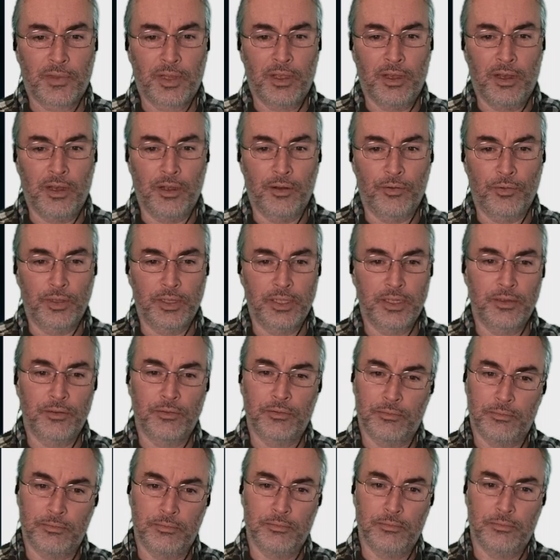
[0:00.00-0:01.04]

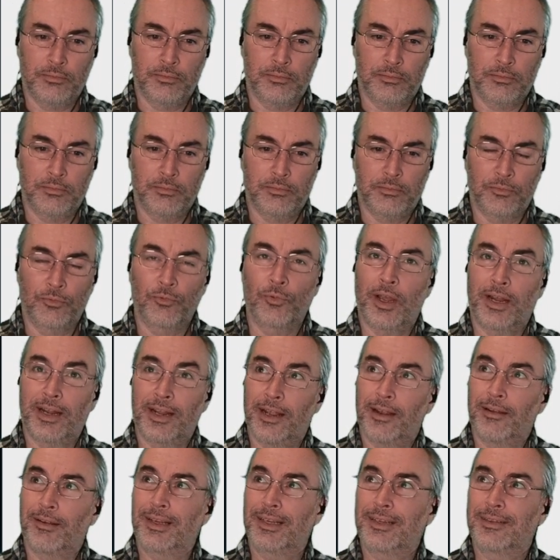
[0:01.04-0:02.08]
Red
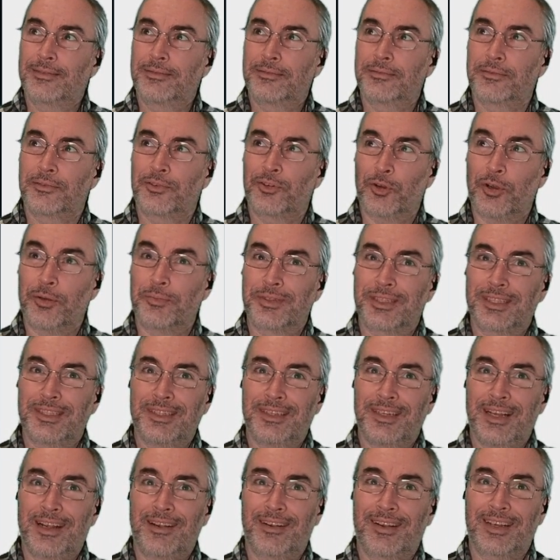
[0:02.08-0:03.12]
Herring? Crimson
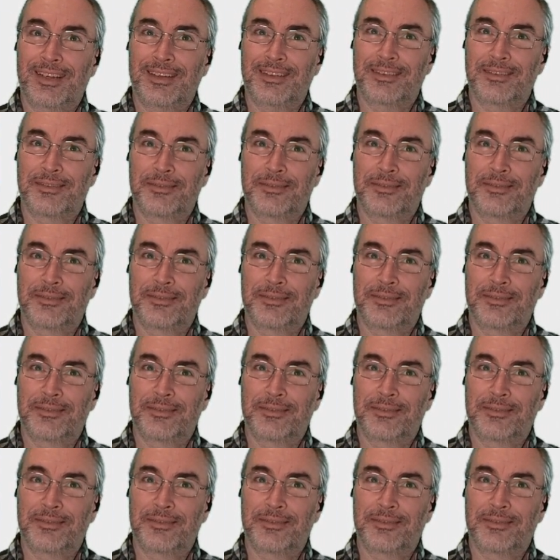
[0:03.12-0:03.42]
Herring?